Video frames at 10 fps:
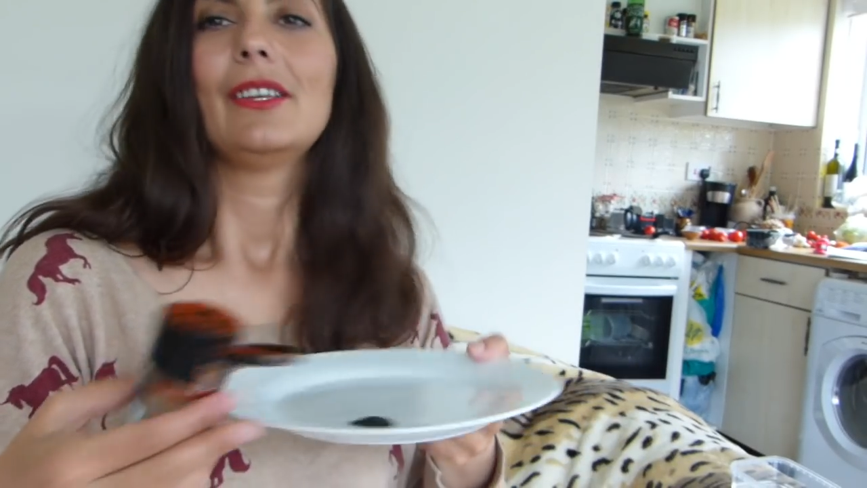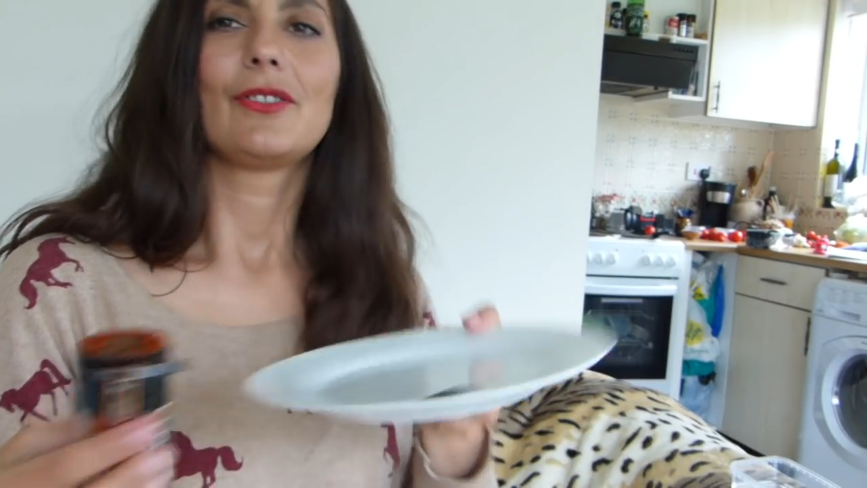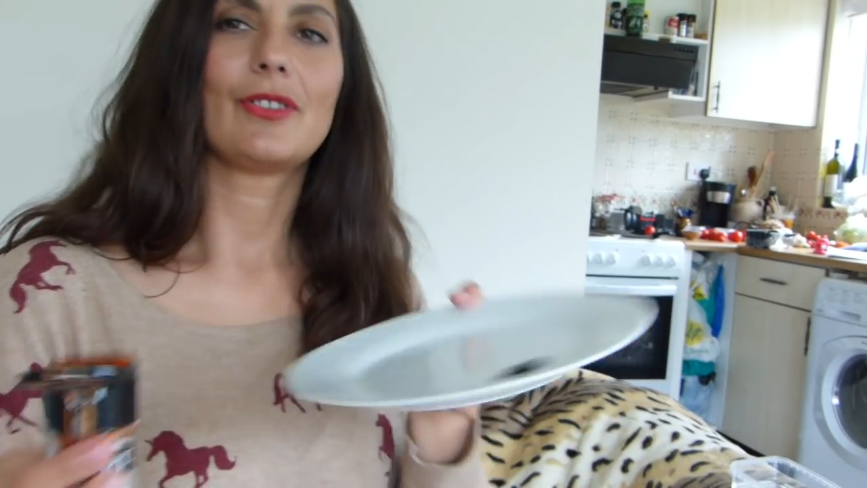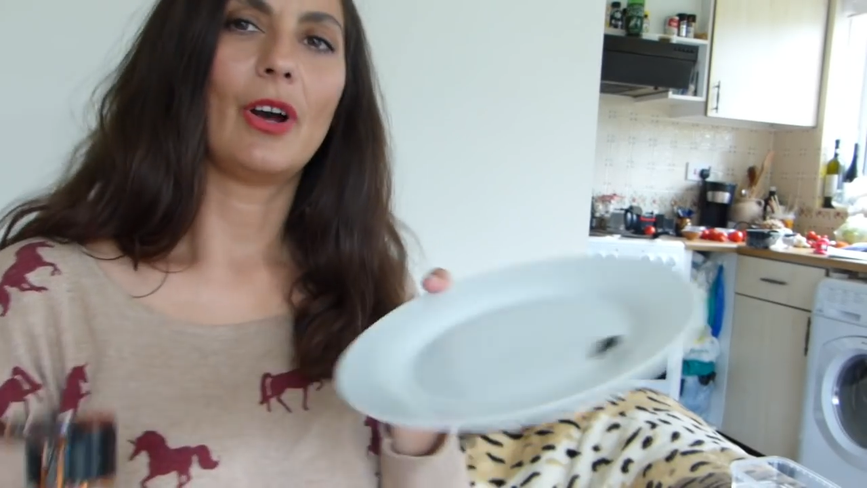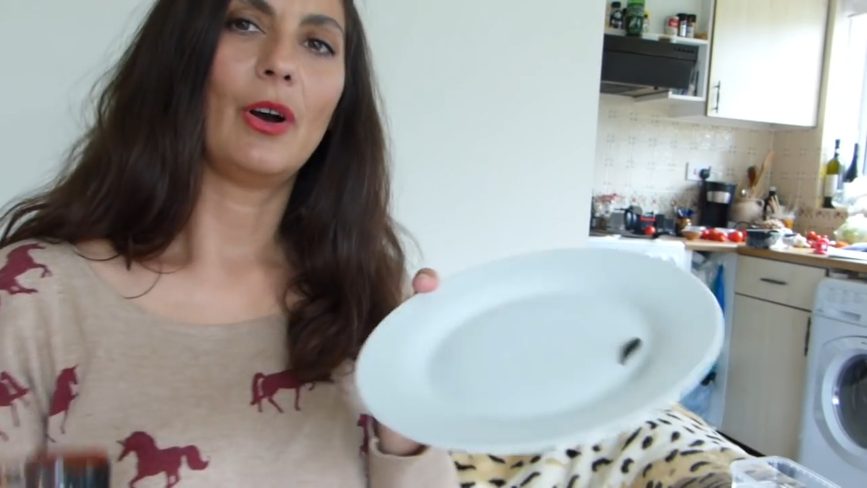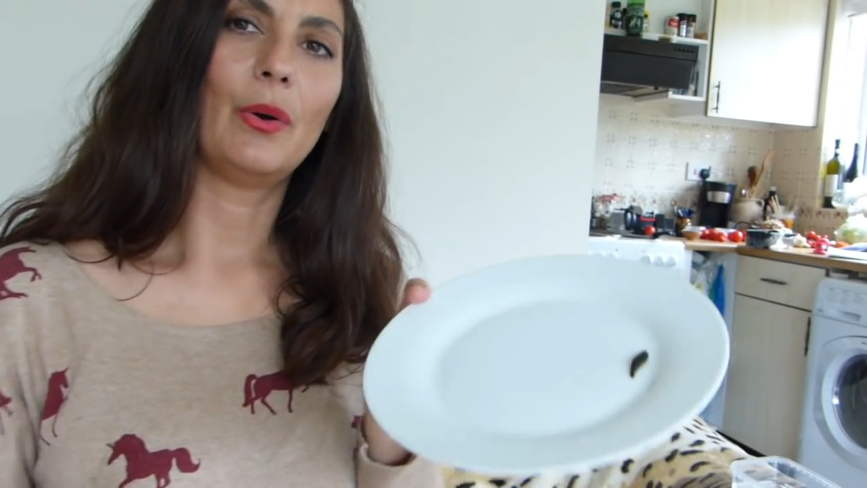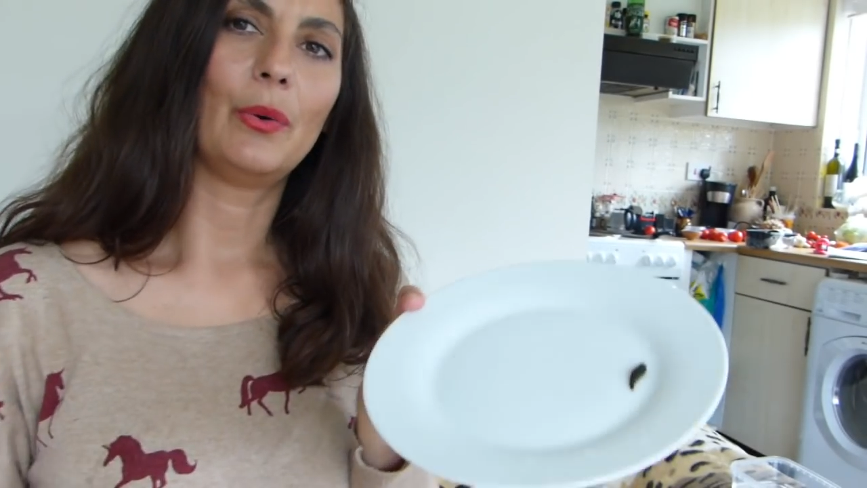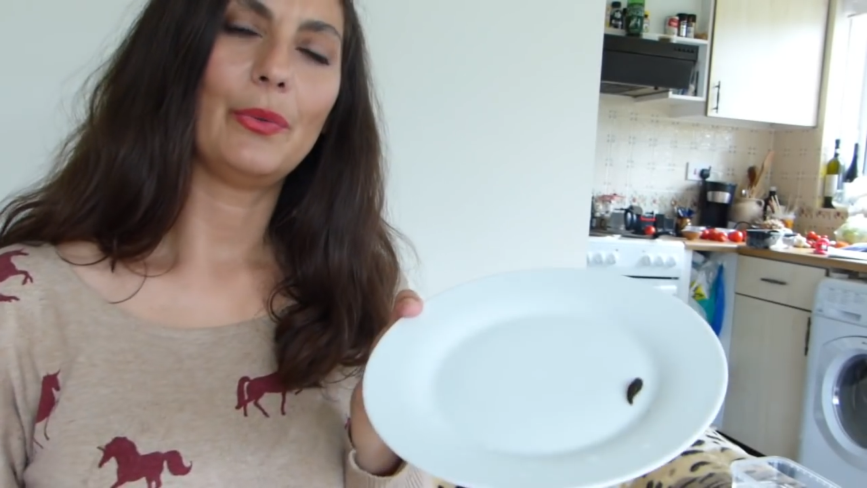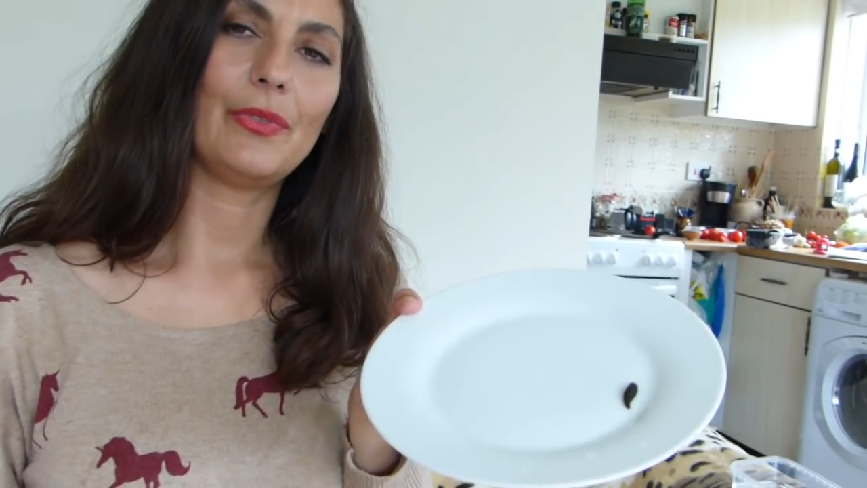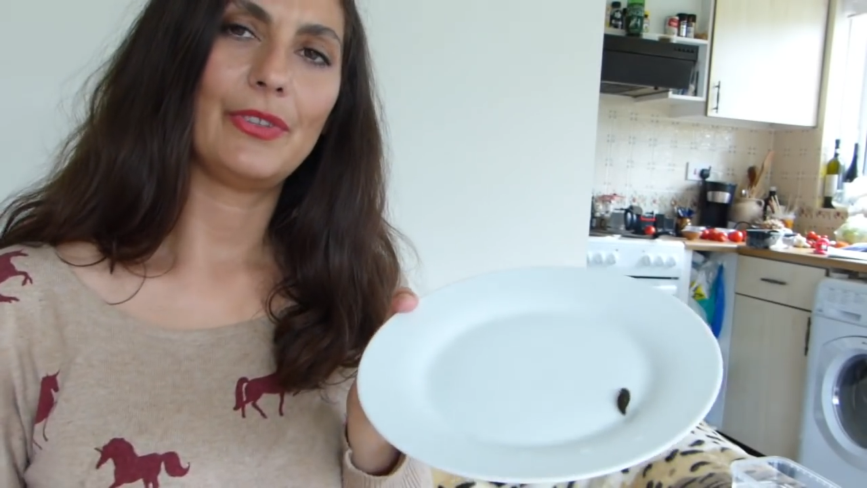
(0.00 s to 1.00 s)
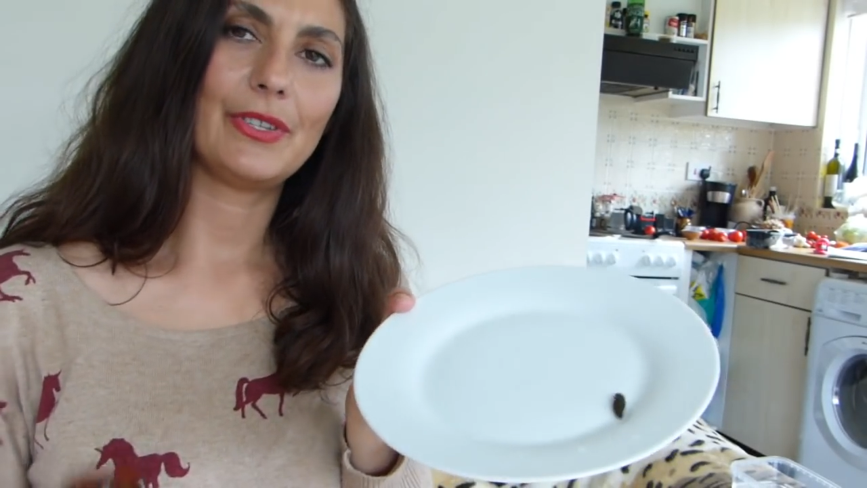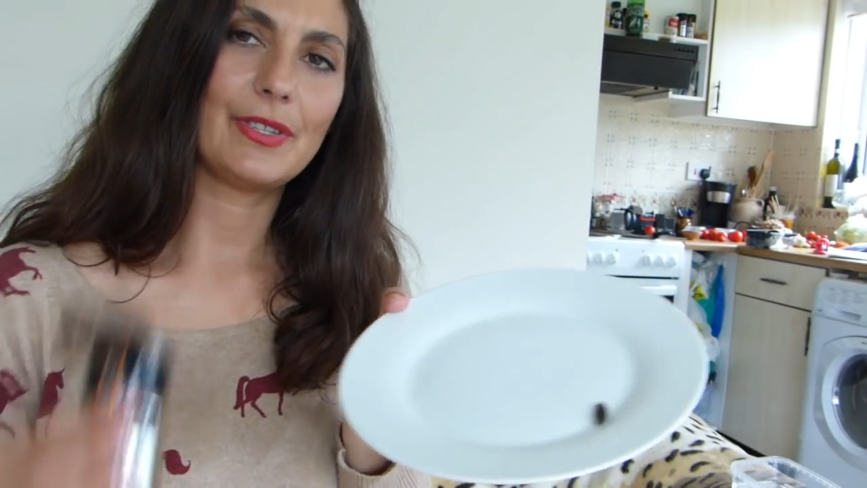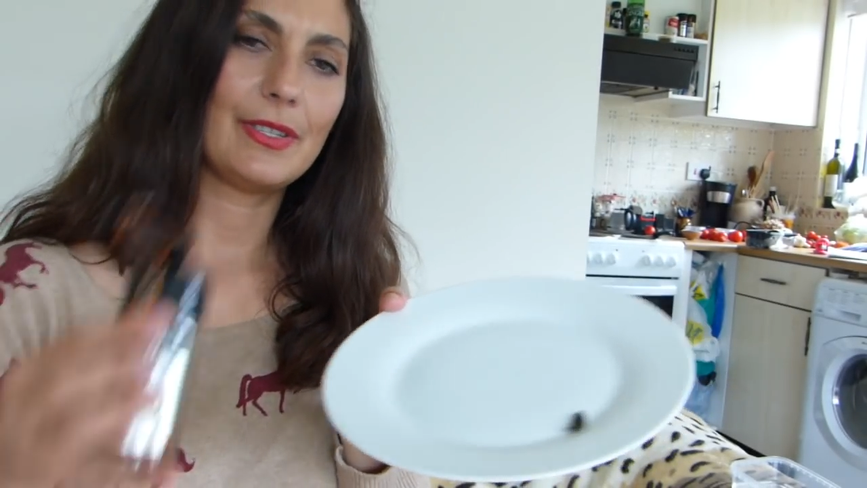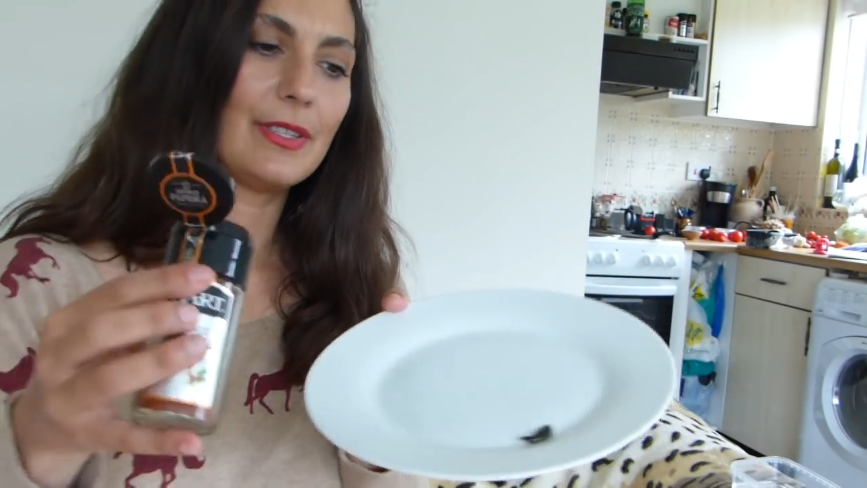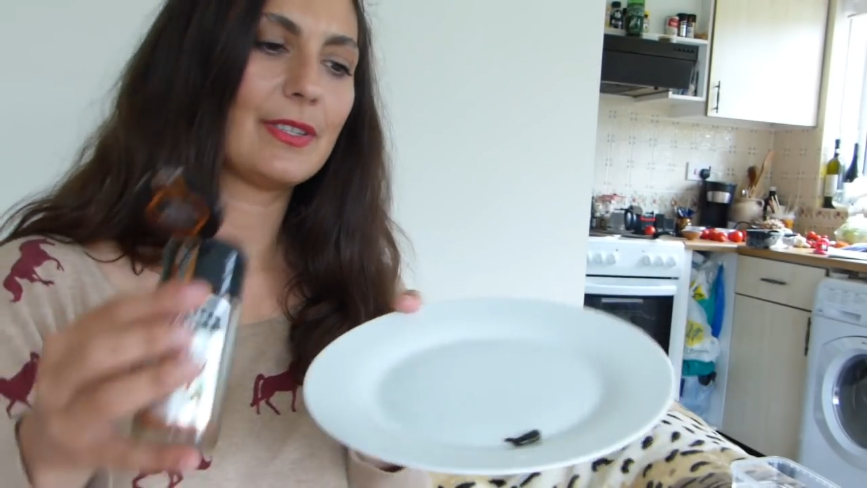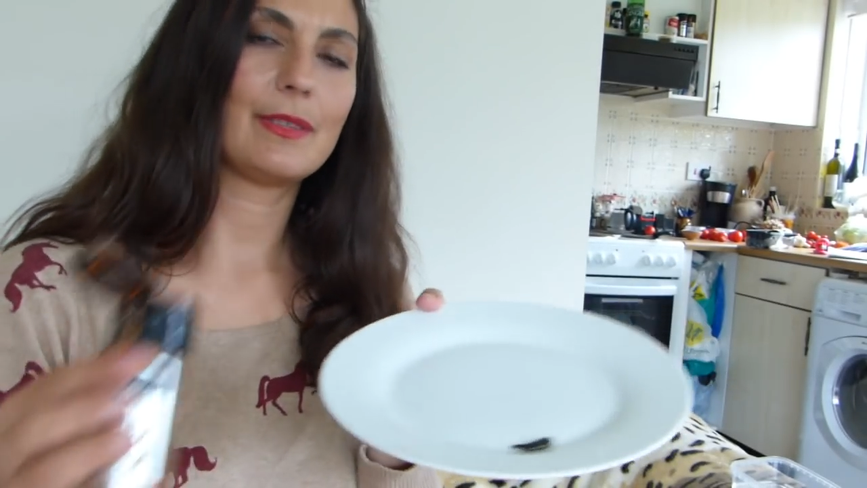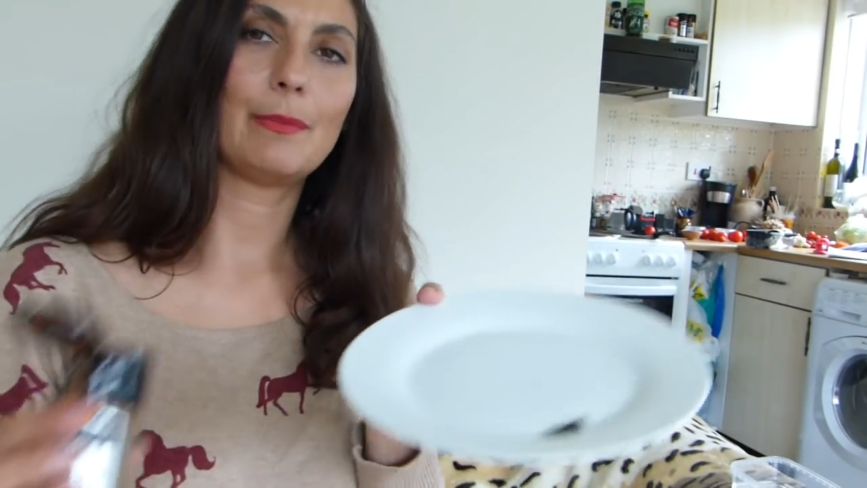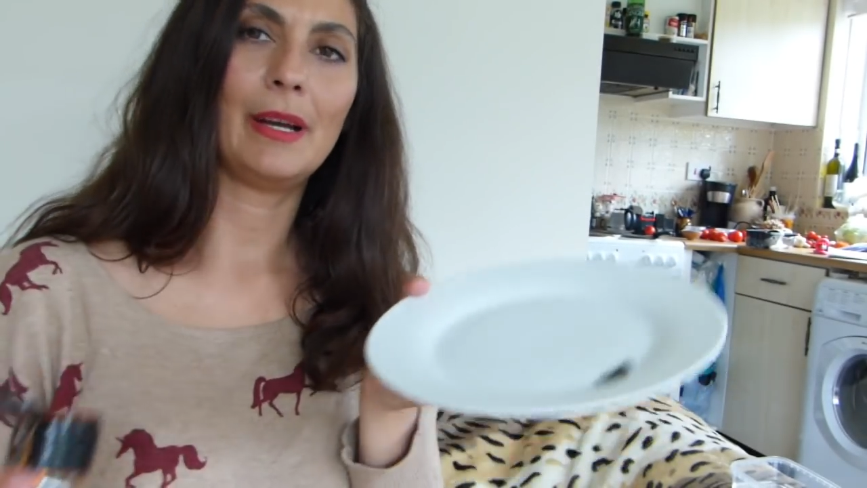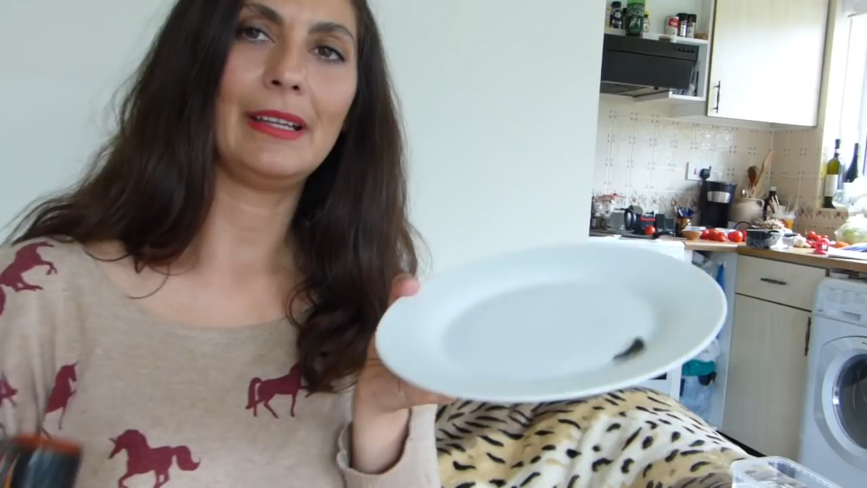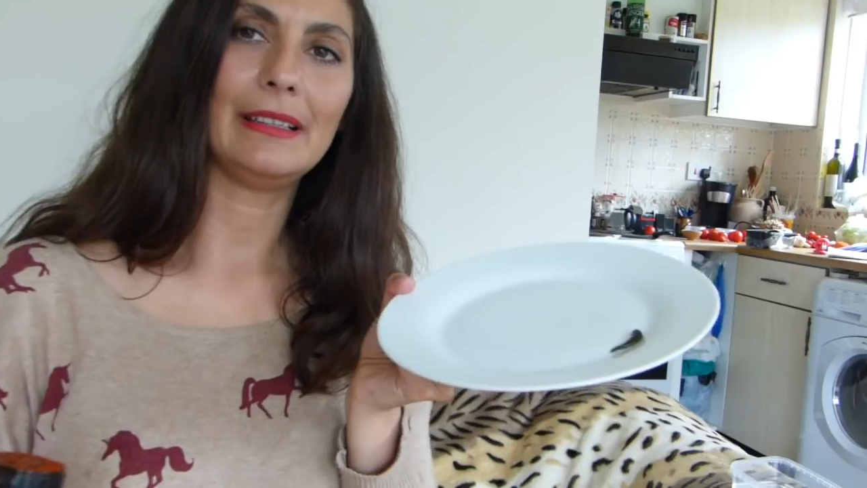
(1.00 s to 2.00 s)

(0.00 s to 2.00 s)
So this is my